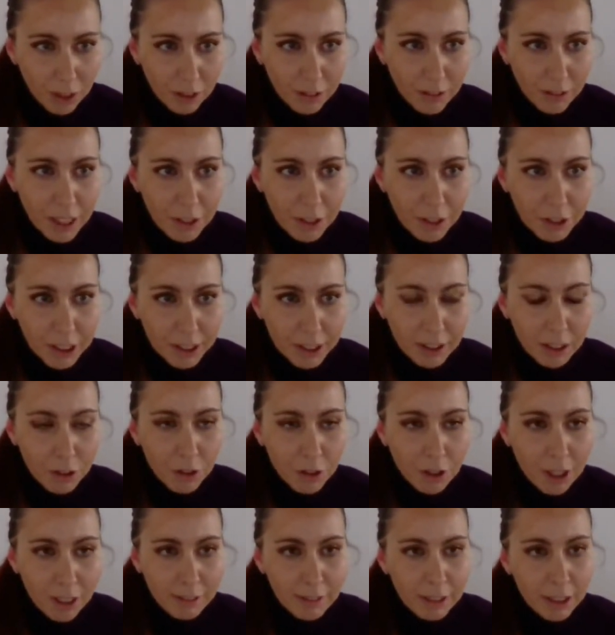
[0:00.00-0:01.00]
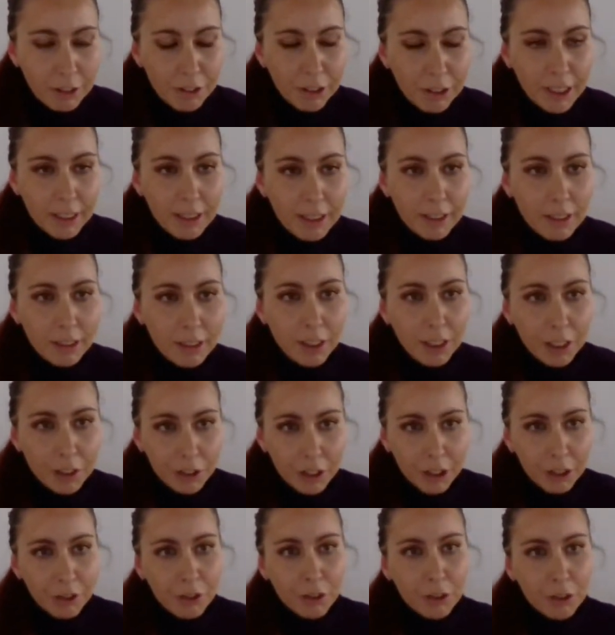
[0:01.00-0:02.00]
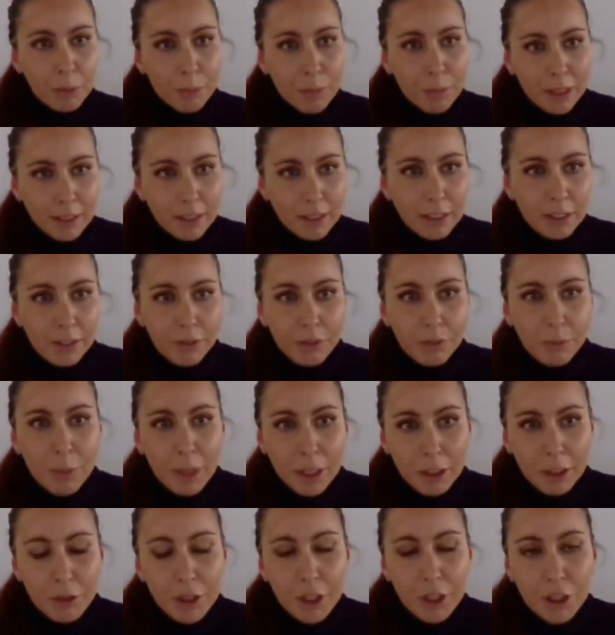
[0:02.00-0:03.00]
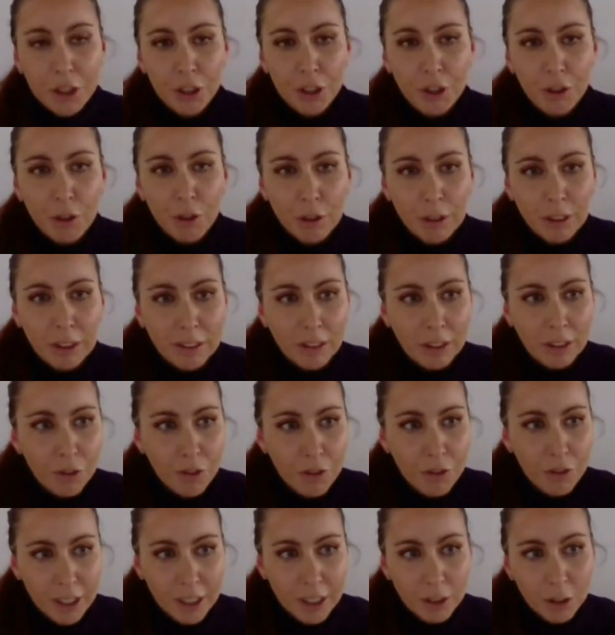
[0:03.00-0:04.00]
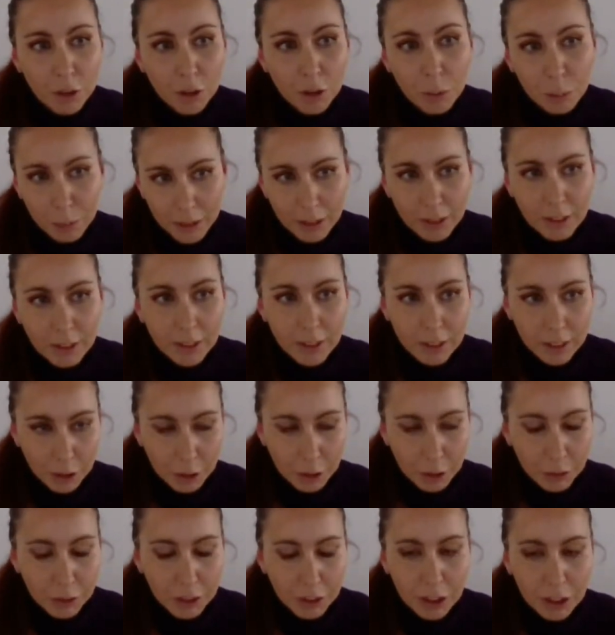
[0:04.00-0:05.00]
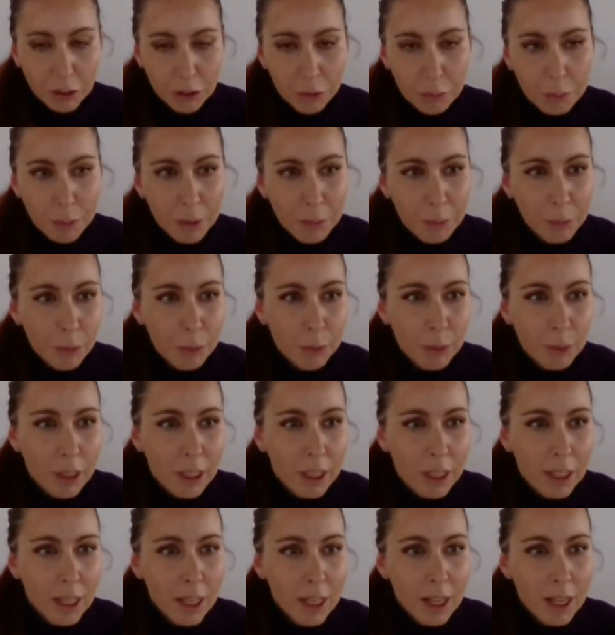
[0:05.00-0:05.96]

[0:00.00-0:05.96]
Directly or indirectly, the irregular massive migration causes the threats to peace and security of people.